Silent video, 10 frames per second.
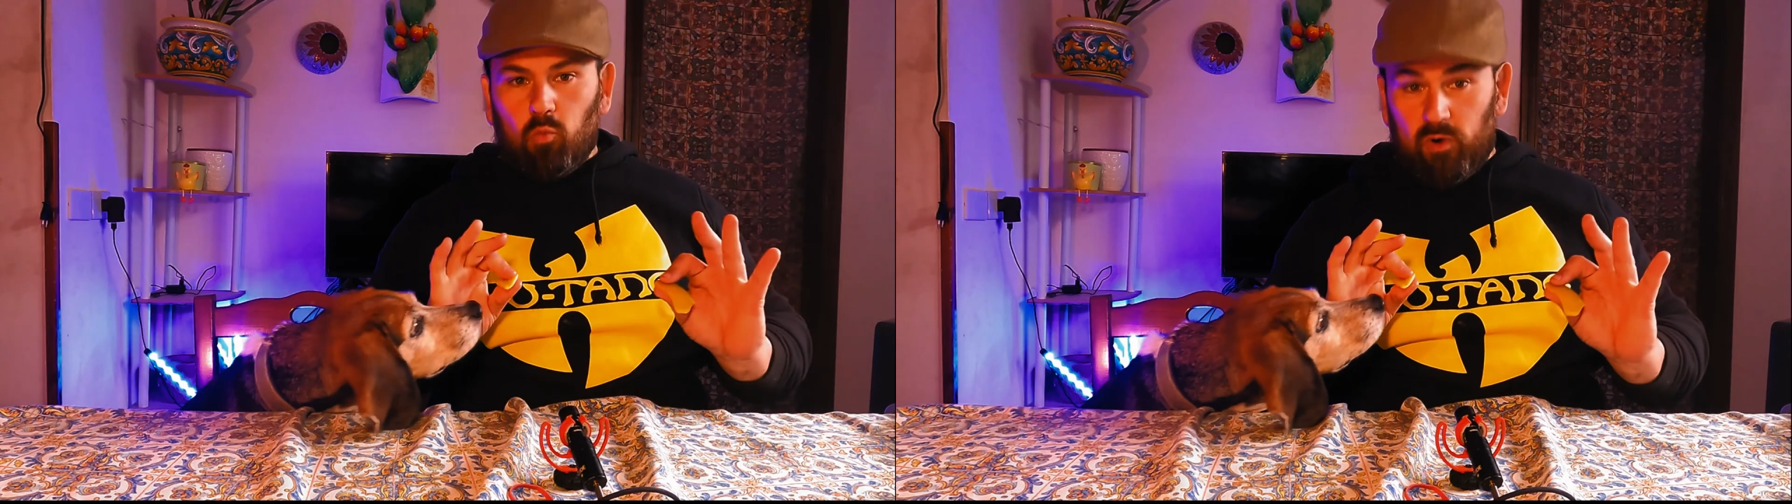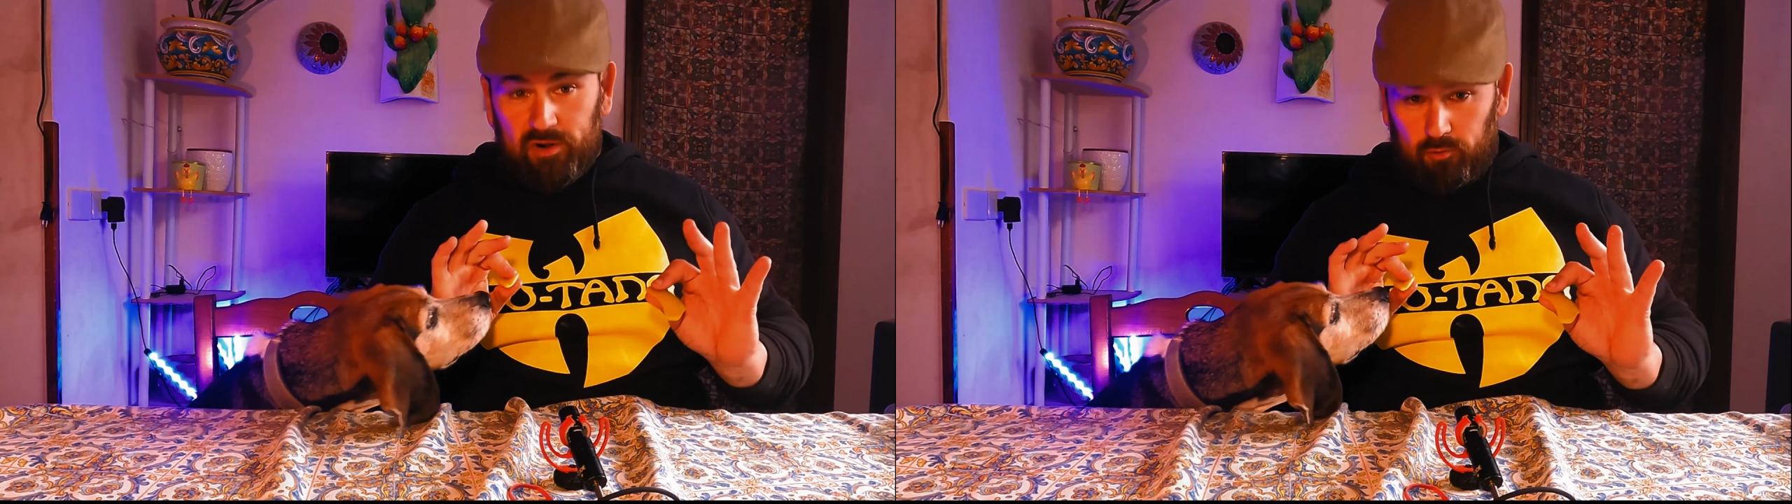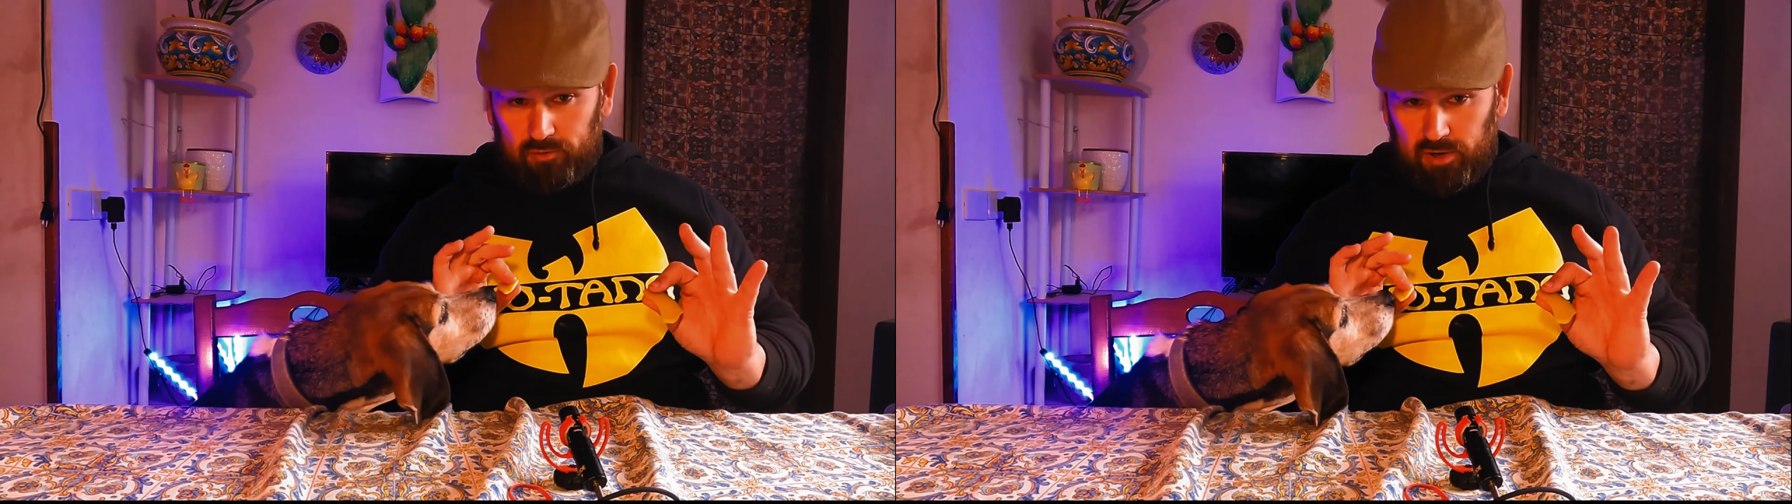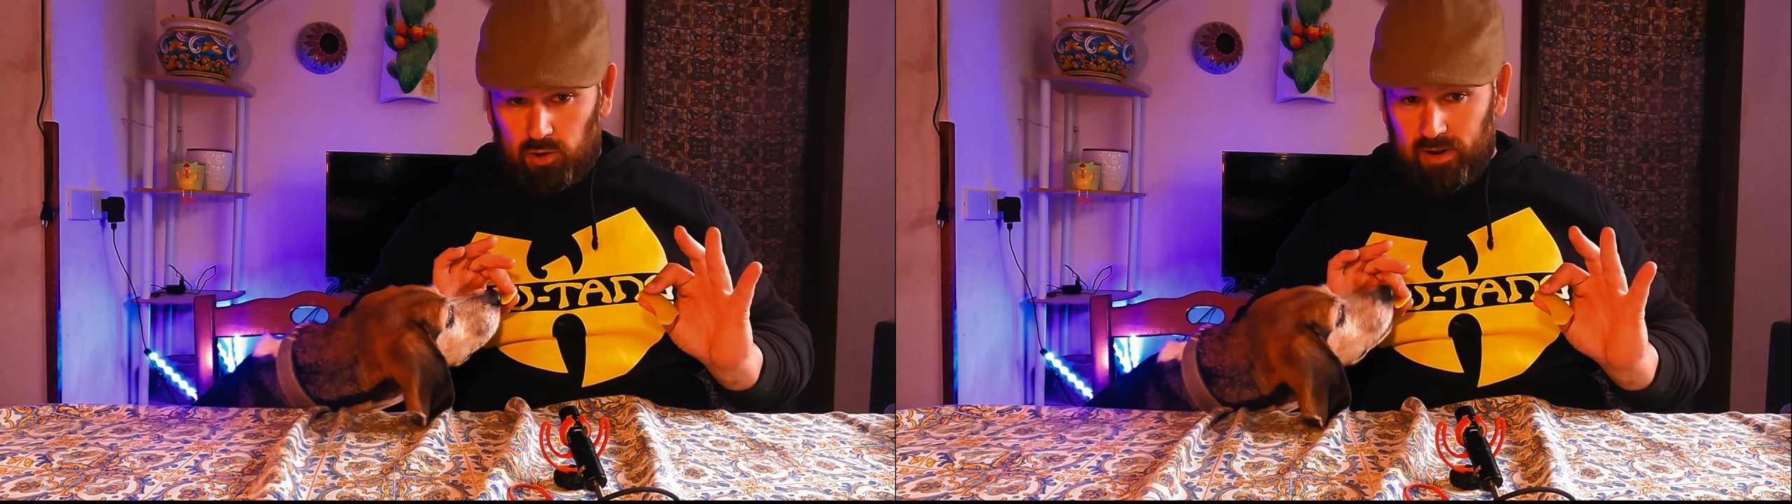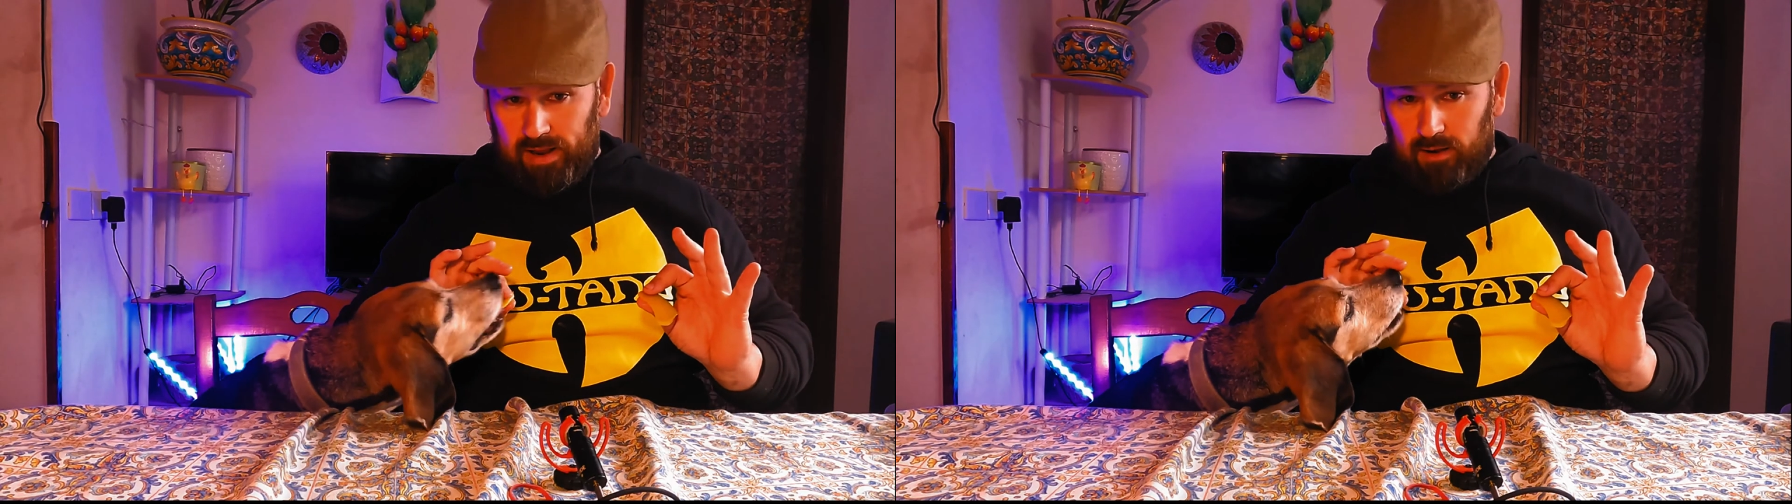we don't
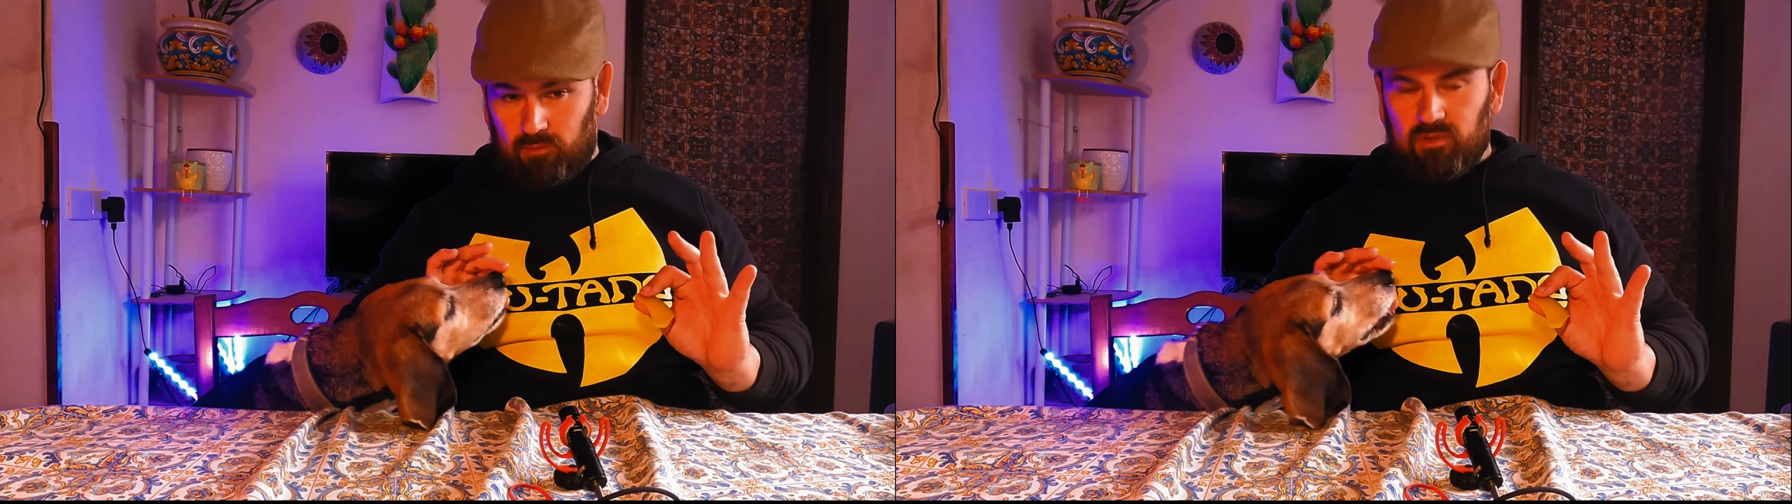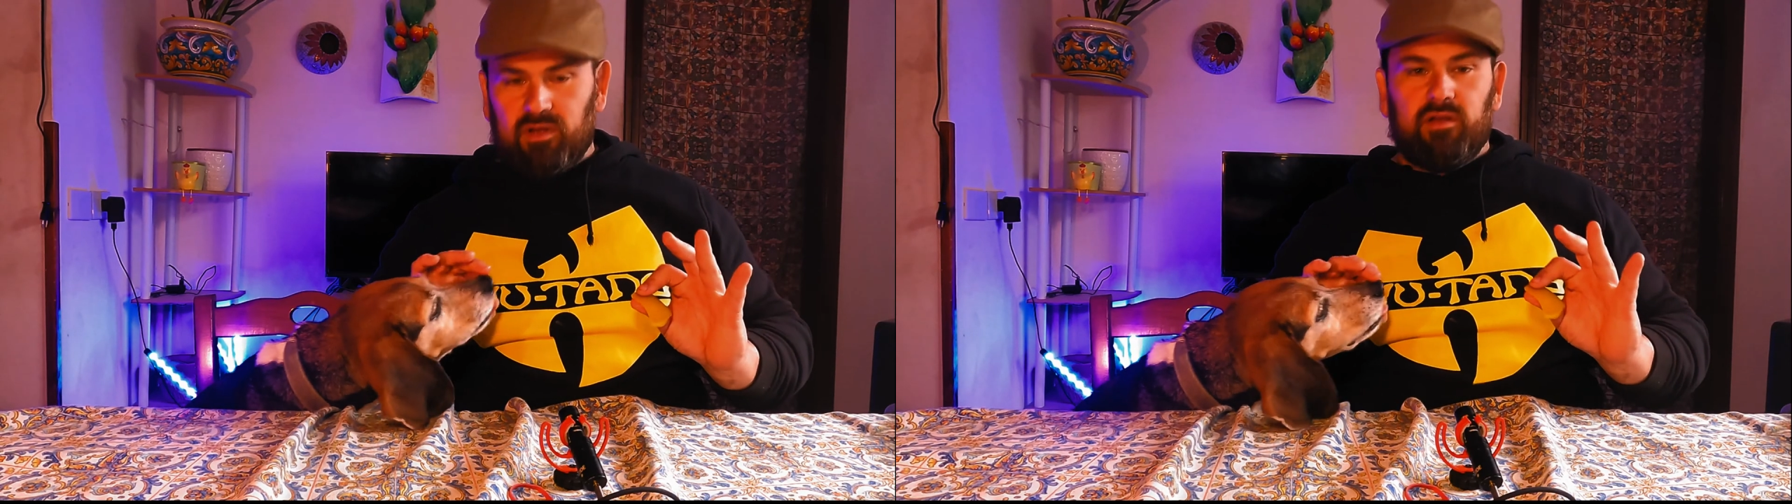know how,